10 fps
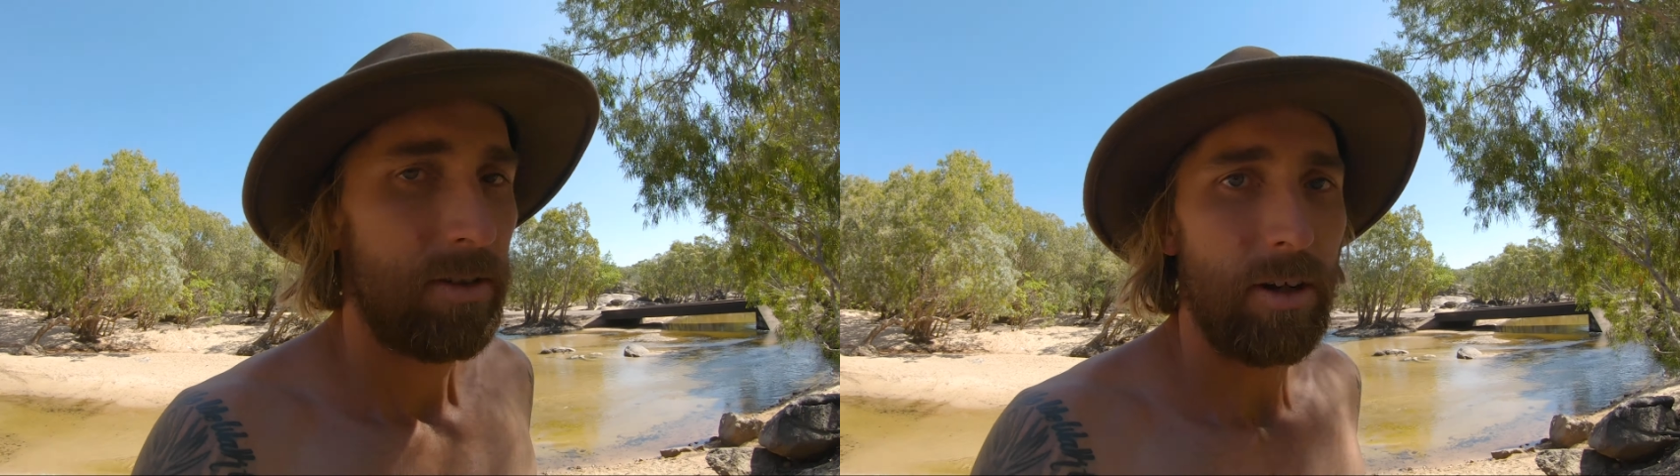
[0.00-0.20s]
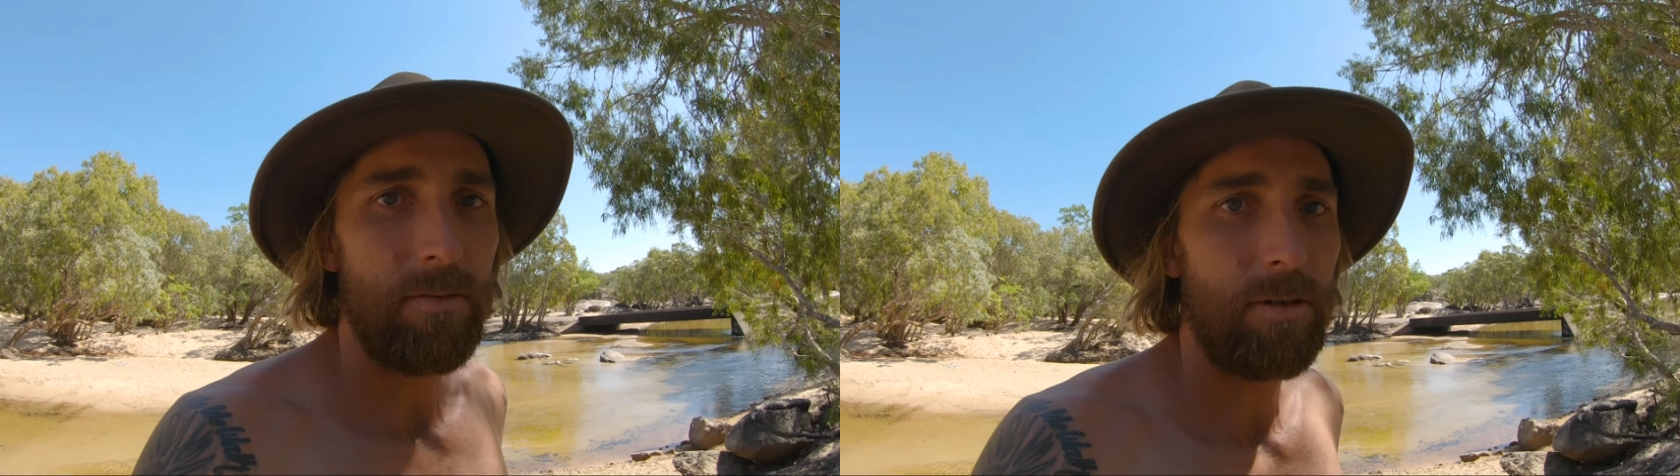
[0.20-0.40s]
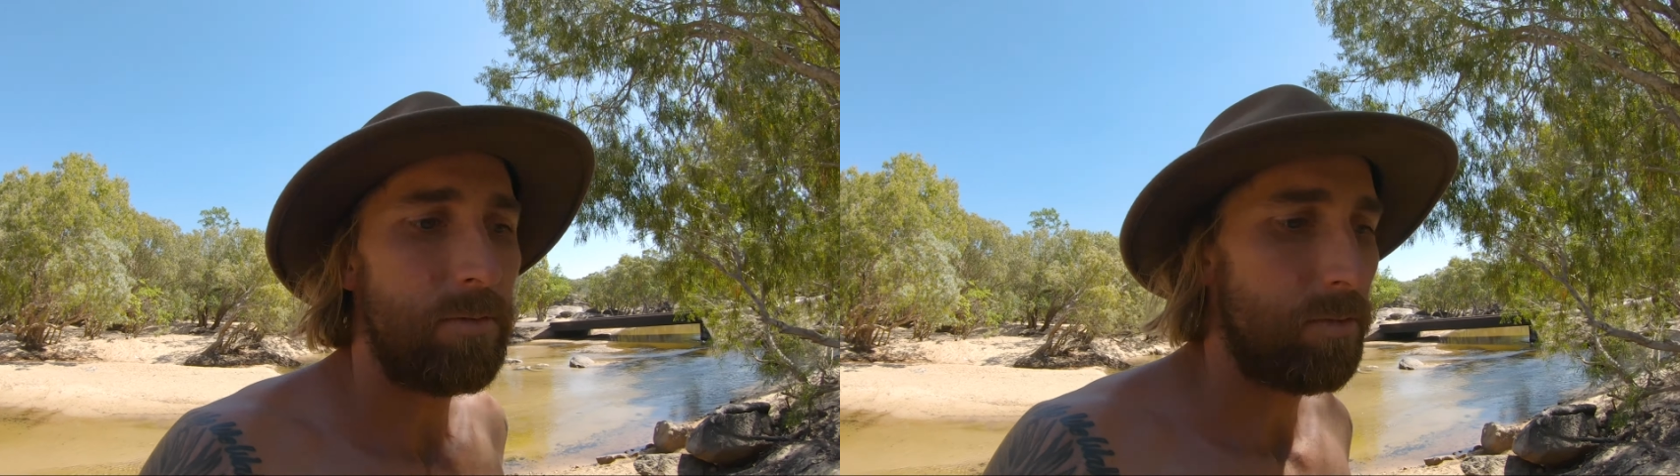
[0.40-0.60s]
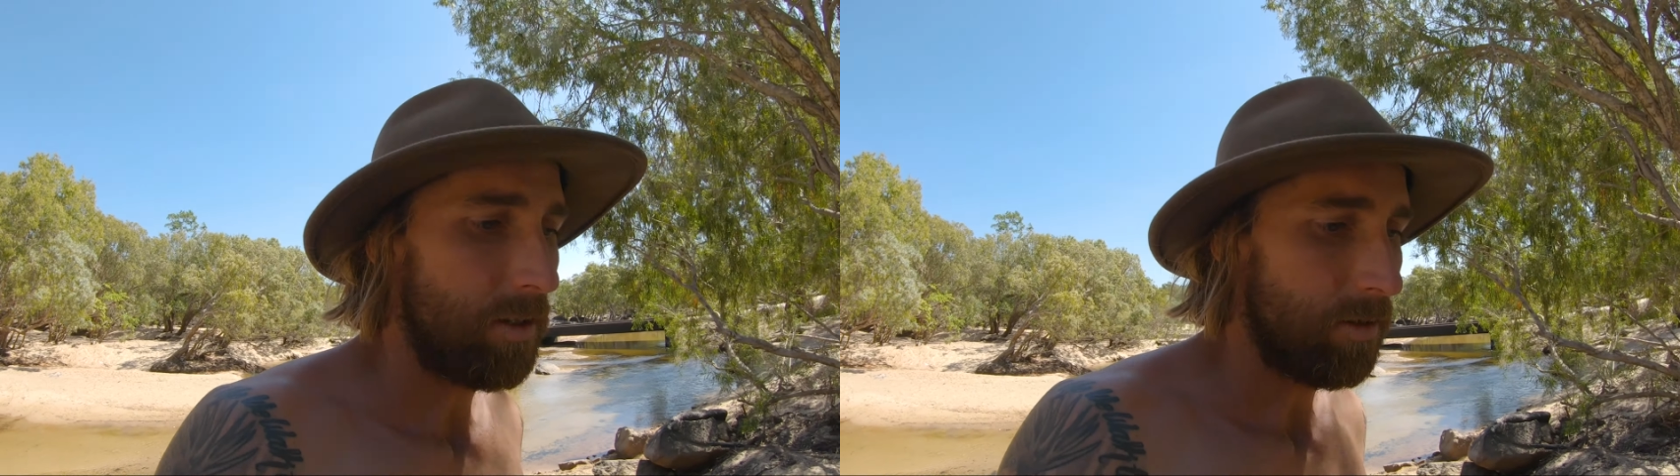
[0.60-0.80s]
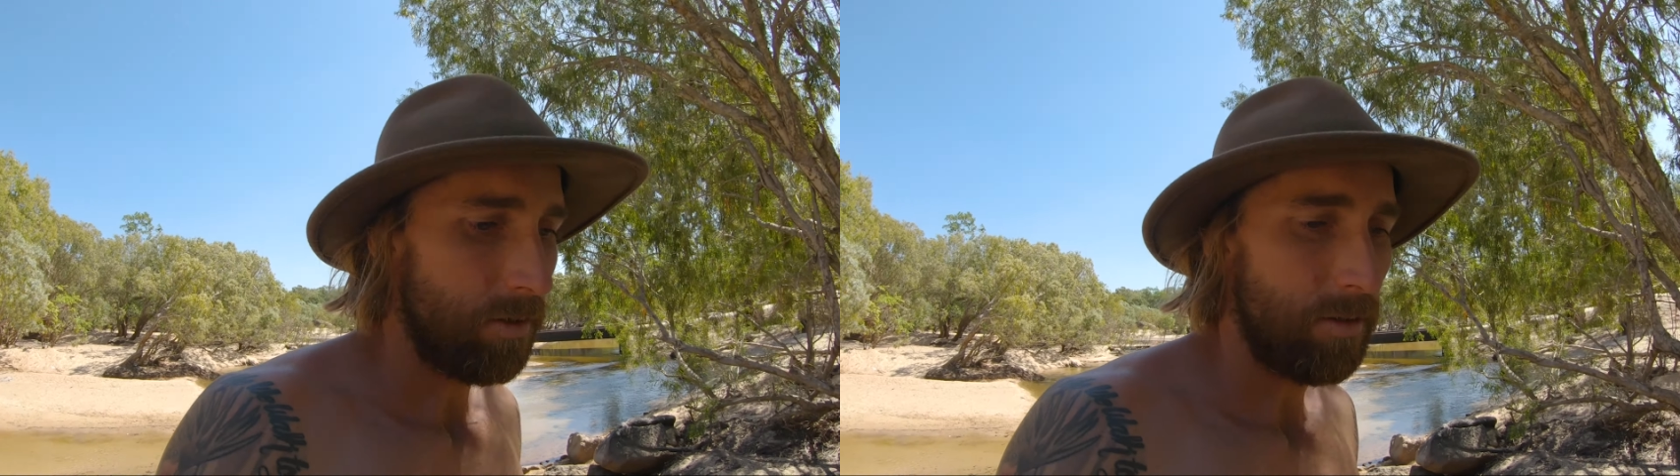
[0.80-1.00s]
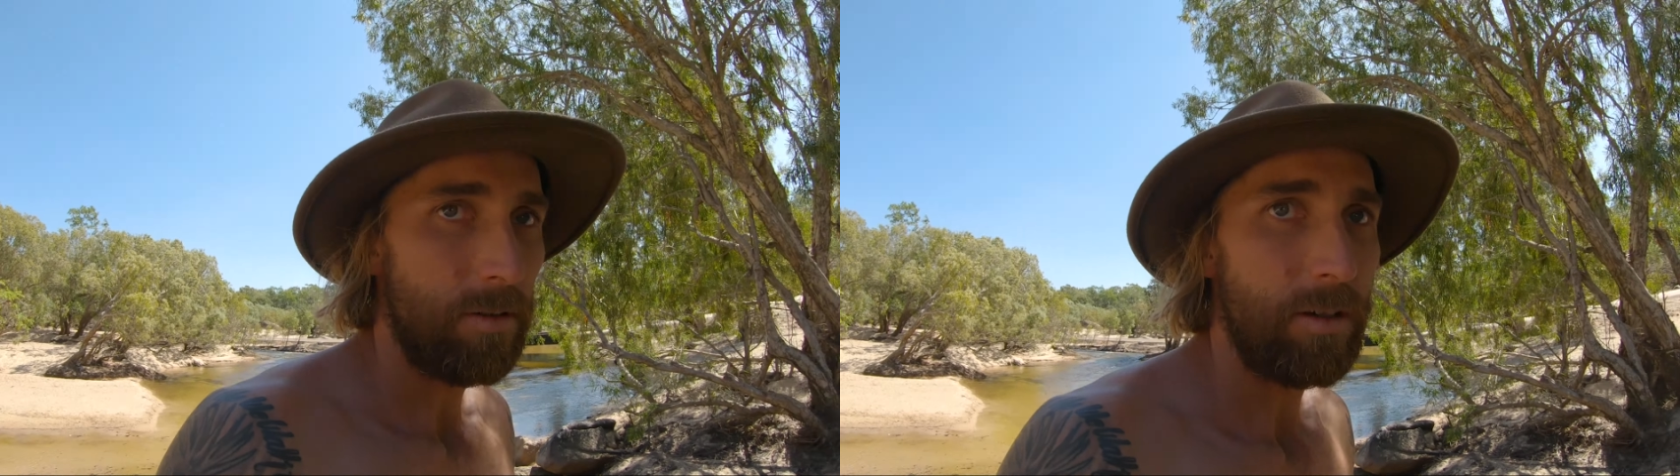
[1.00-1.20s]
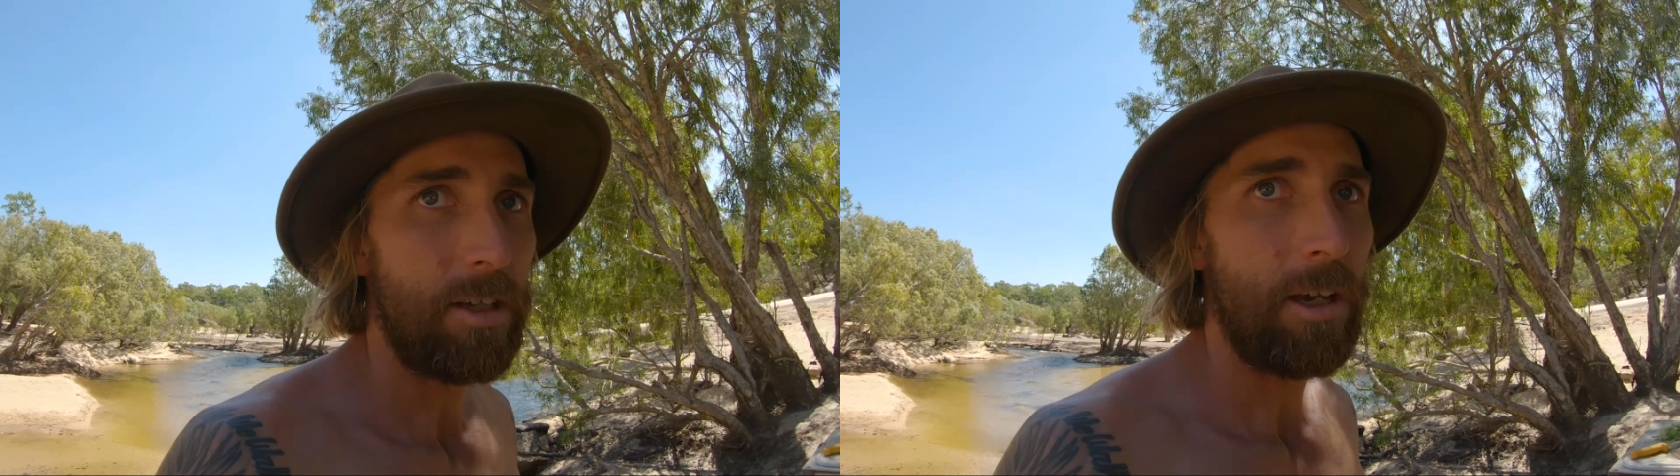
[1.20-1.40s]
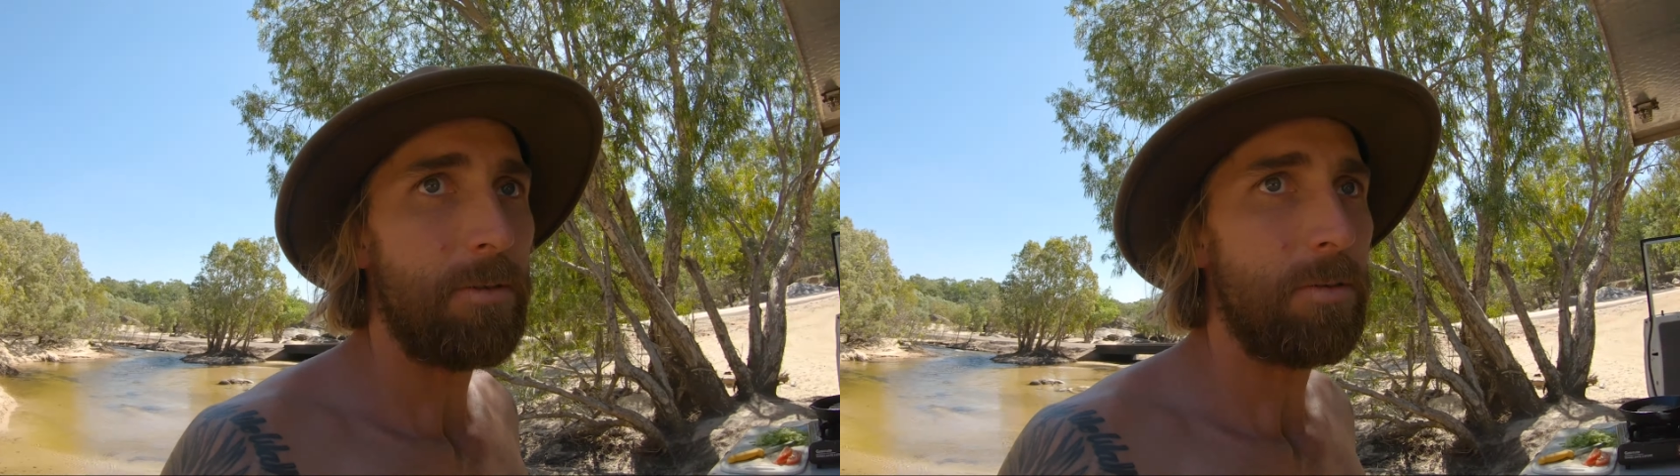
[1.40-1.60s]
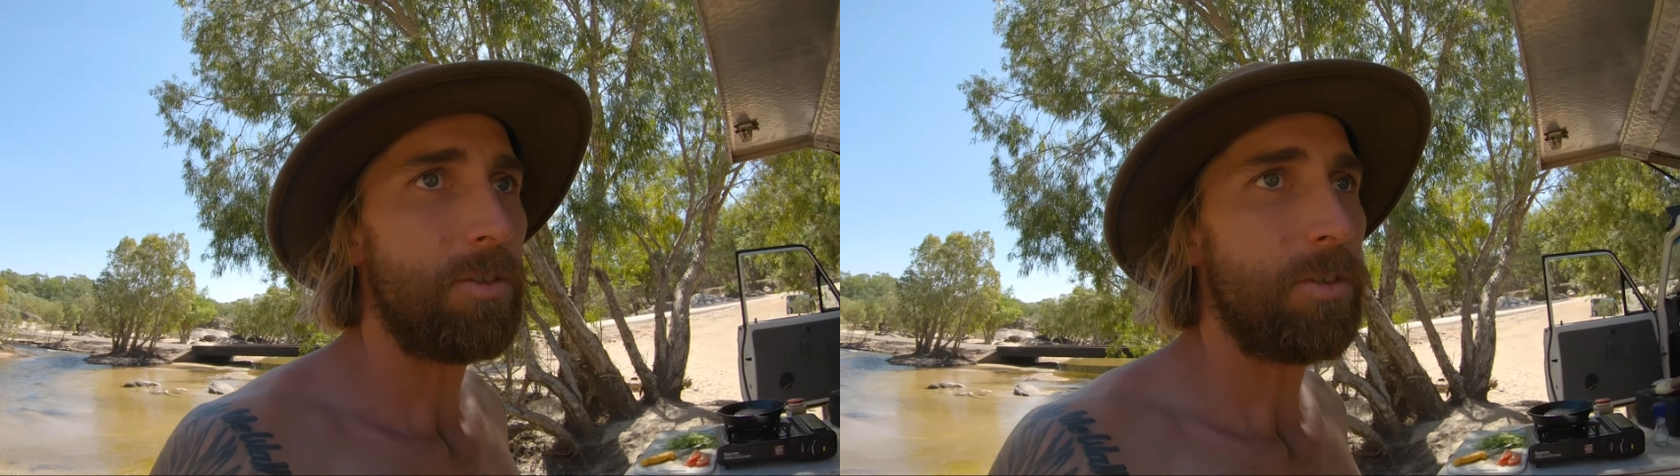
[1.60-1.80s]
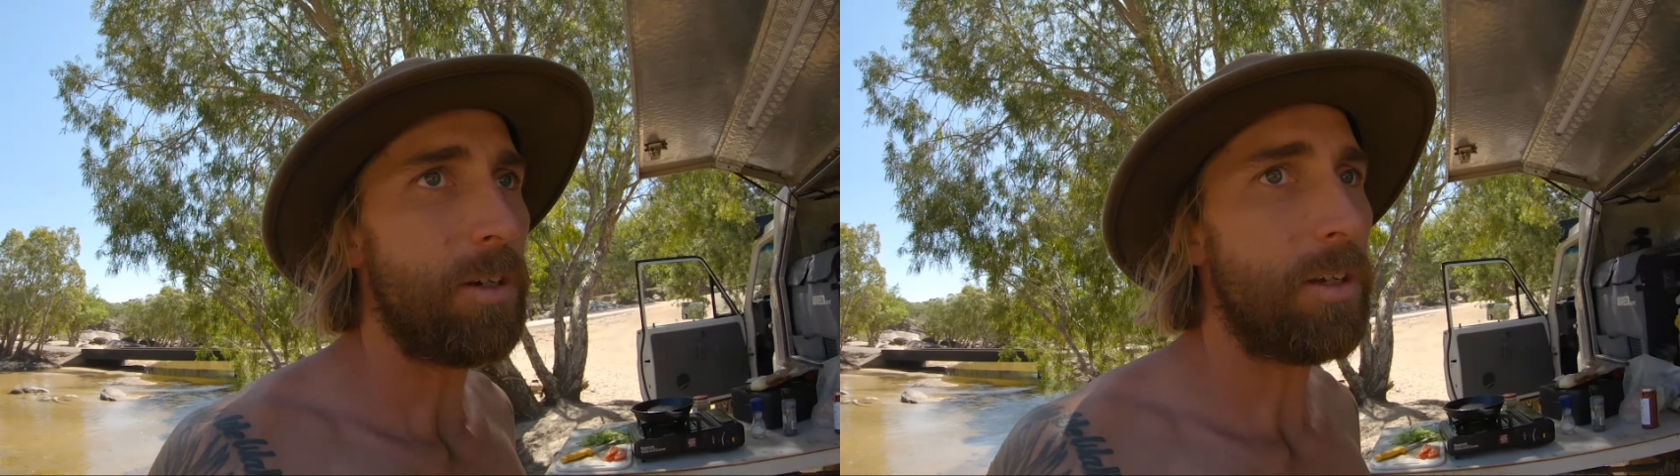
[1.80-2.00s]
don't ruin what you came to
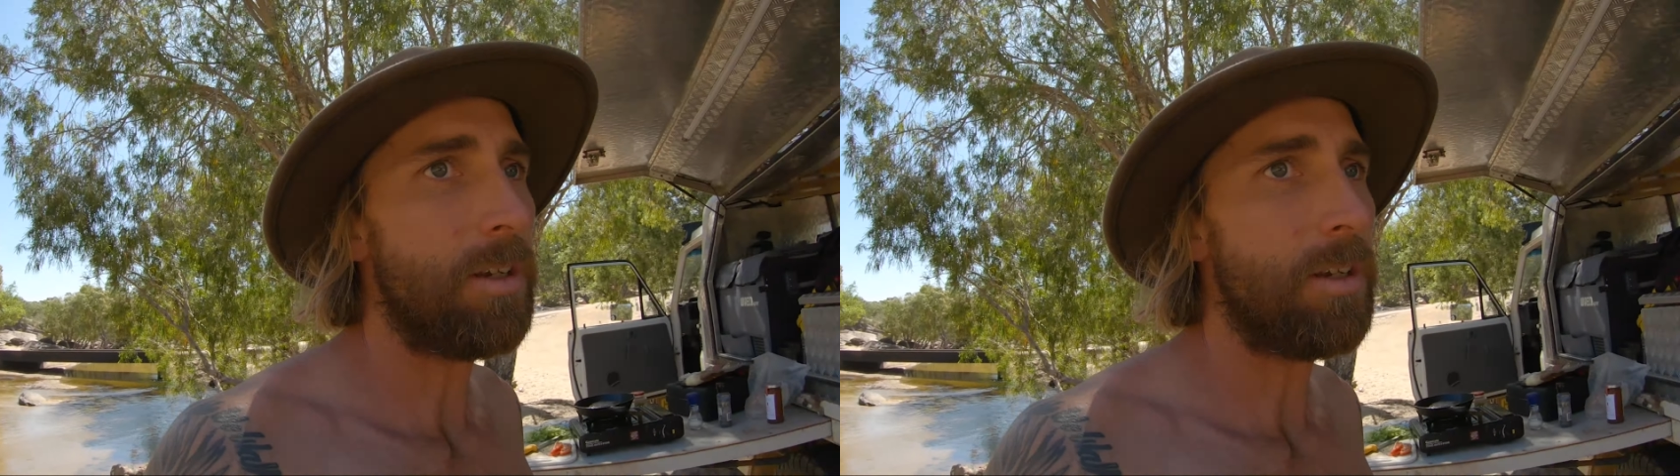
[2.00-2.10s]
enjoy.